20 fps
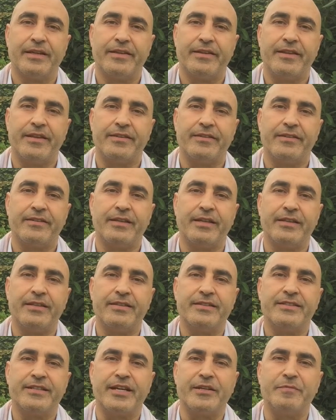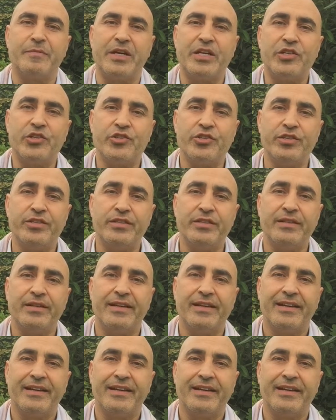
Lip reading: There's this other dimension,